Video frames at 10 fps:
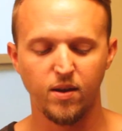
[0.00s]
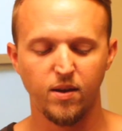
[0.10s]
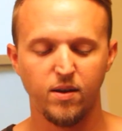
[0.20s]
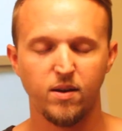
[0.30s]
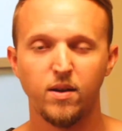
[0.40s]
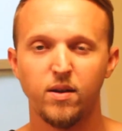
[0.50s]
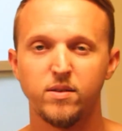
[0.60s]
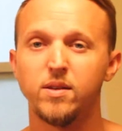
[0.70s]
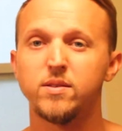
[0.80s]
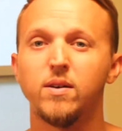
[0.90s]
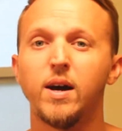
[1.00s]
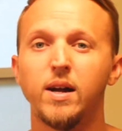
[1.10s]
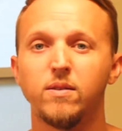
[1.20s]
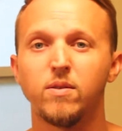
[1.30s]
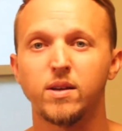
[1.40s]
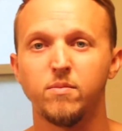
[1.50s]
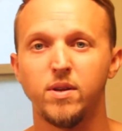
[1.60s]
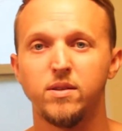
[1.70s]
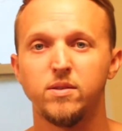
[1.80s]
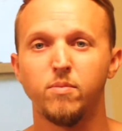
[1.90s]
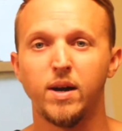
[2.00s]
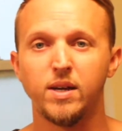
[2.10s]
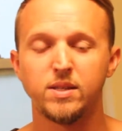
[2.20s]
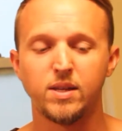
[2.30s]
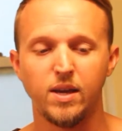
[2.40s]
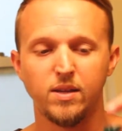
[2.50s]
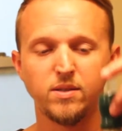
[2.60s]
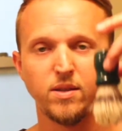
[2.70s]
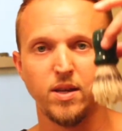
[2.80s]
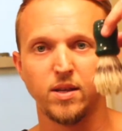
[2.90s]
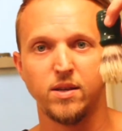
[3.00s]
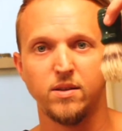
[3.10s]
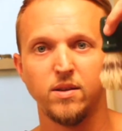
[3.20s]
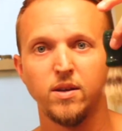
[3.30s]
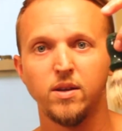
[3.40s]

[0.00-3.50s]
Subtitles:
and it's also highly recommended to buy a stand so that it can